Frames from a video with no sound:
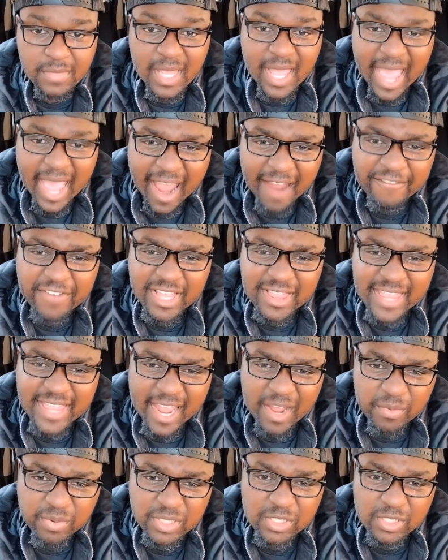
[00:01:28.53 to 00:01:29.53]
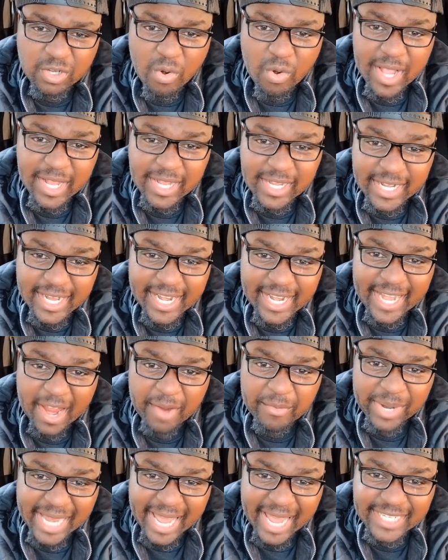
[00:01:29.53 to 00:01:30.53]
Everything was going good in
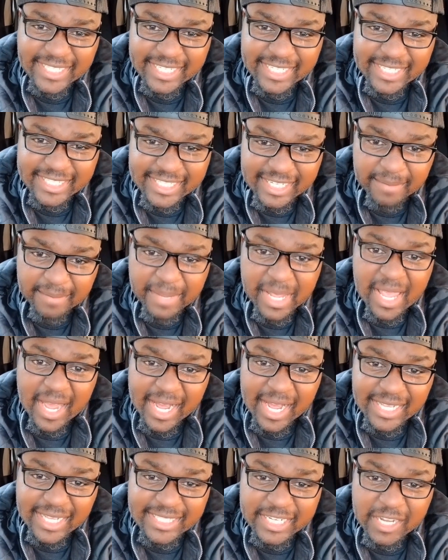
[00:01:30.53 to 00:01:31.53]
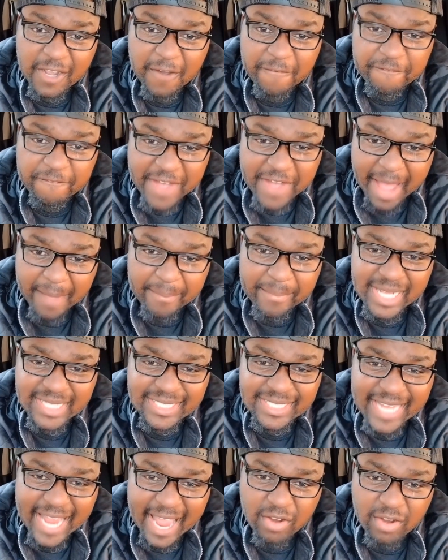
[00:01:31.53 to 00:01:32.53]
their relationship until 5
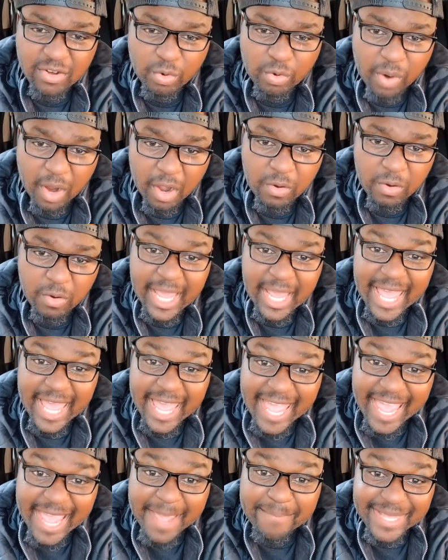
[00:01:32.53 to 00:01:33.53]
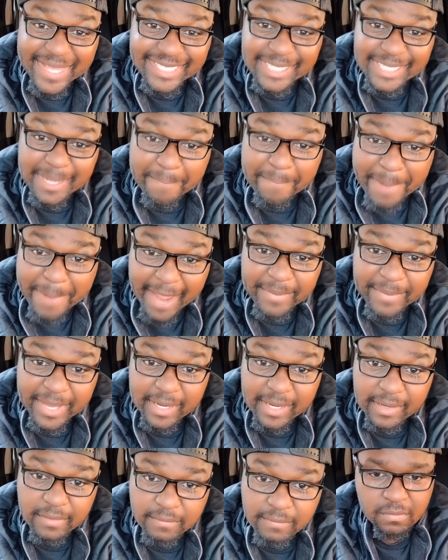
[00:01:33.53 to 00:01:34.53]
months down the road, he missed the
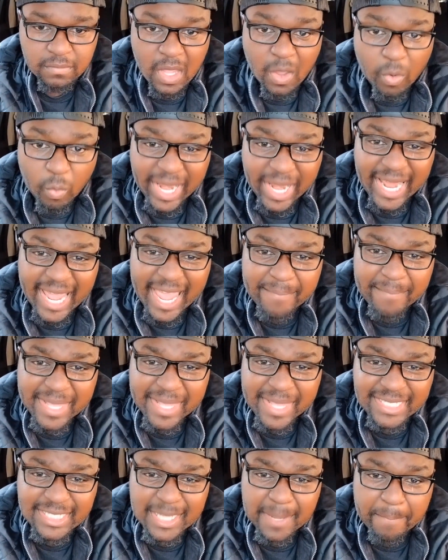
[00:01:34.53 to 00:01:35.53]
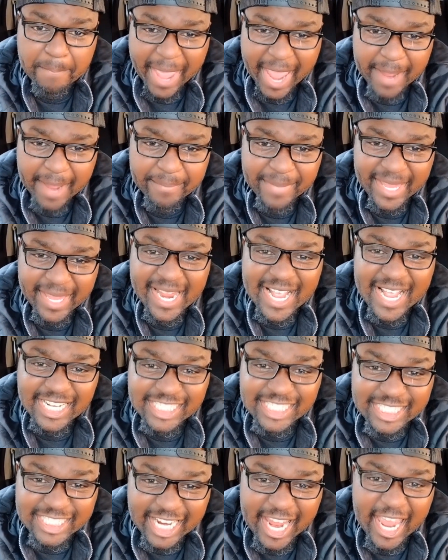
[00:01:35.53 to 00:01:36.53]
payment. When he missed the payment,
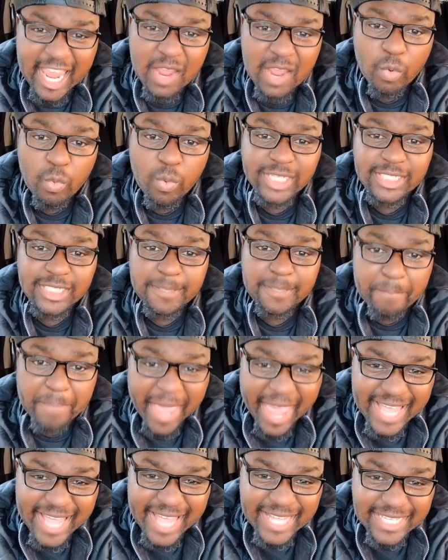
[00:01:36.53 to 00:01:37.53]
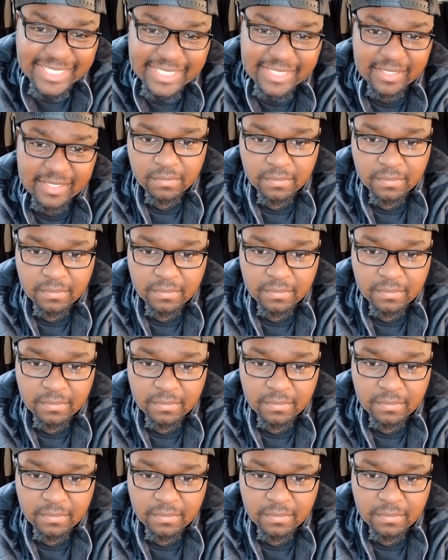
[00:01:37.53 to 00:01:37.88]
she was pissed.